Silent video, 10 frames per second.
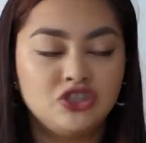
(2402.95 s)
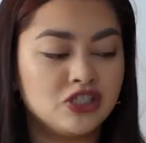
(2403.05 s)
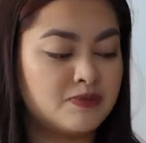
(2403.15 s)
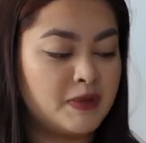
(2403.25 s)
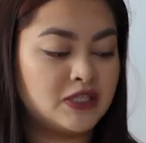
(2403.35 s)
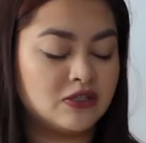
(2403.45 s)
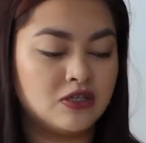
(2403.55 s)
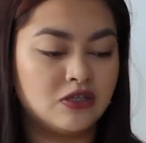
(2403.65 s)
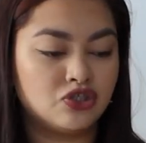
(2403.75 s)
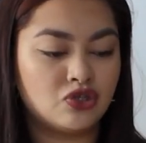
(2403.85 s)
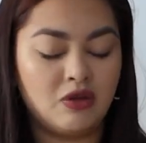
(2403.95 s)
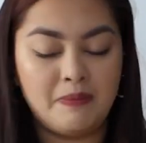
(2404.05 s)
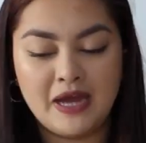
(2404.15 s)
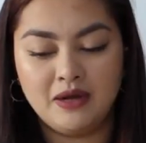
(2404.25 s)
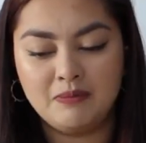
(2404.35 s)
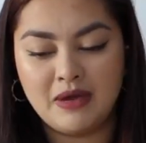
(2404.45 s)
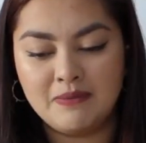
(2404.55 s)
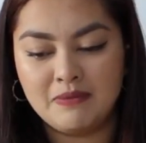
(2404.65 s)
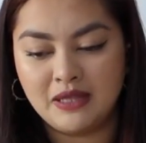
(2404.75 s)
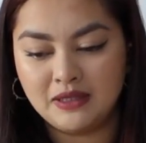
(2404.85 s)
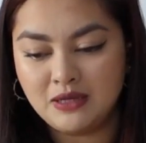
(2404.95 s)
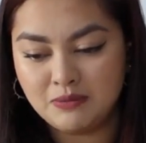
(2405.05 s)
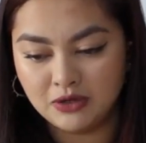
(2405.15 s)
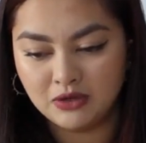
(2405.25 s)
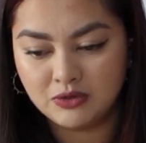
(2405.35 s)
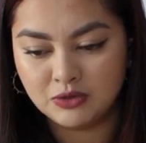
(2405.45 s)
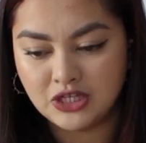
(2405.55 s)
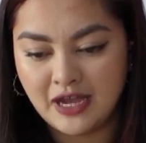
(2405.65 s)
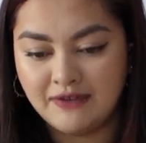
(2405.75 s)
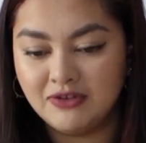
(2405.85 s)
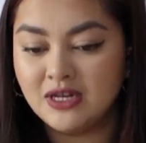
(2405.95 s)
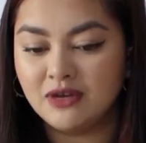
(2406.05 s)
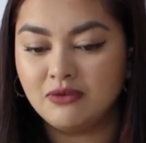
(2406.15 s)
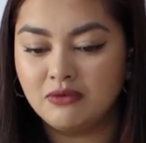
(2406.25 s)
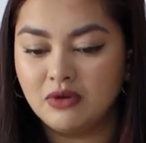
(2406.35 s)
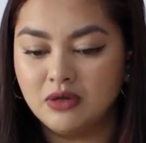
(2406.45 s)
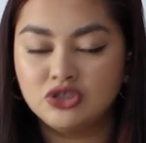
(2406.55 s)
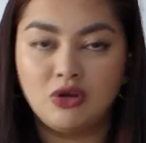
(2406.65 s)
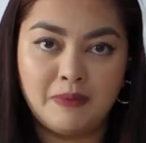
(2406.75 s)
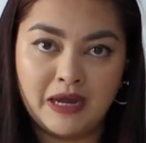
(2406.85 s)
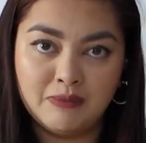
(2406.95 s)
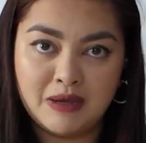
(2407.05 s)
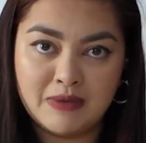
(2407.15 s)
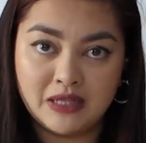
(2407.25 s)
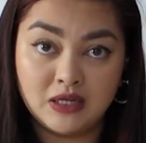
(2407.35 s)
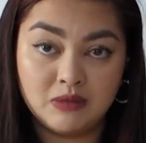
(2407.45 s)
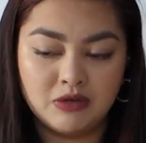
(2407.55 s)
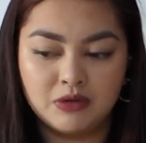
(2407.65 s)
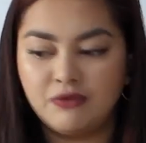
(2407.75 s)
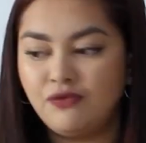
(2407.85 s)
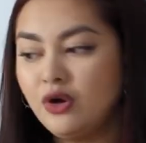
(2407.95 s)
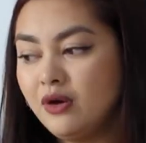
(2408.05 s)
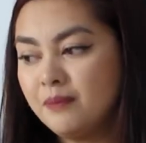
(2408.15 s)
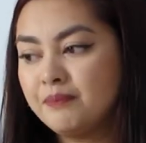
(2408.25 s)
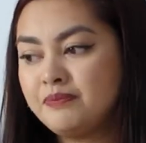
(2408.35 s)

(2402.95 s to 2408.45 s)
She's picked a shawl pattern by Melanie Berg, which I haven't knit a shawl pattern by Melanie Berg before.